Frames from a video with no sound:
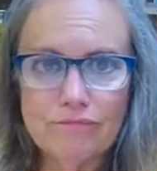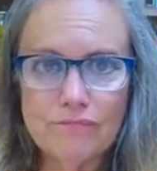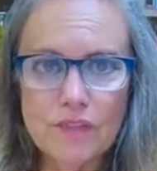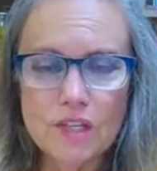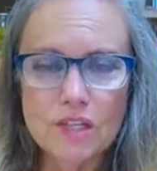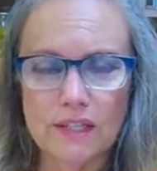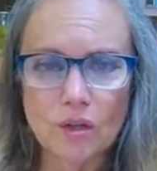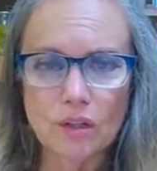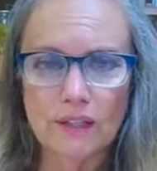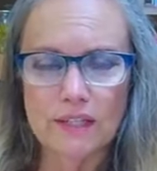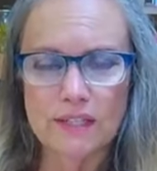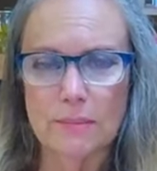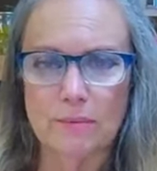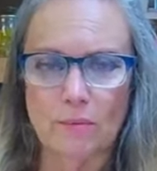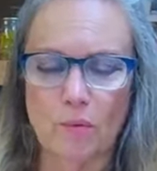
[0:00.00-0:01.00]
totally
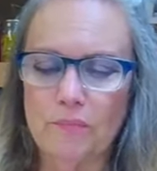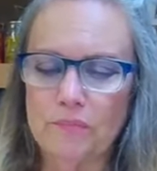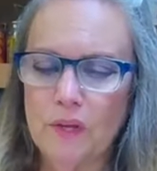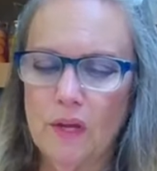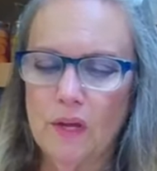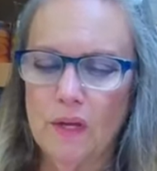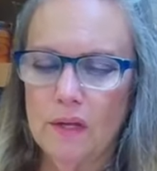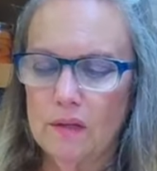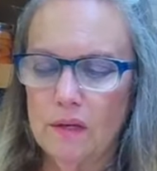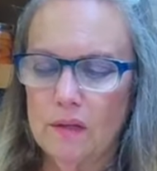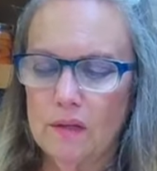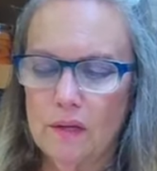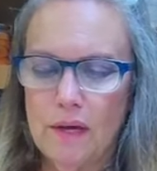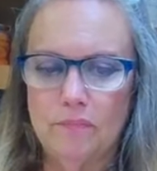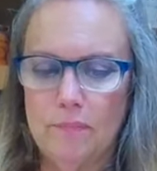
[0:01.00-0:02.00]
acceptable.
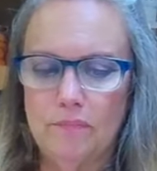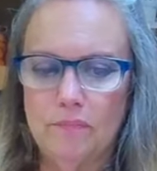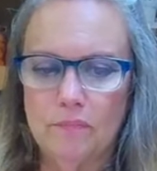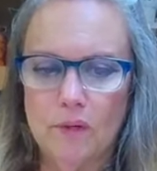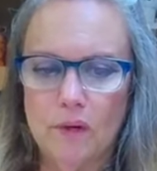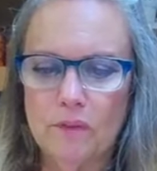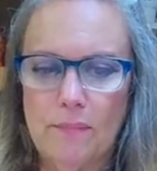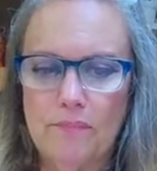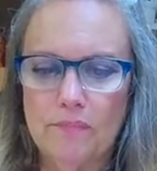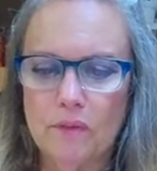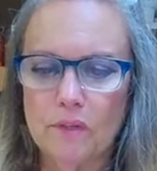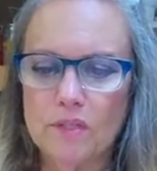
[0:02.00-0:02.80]
Um, okay,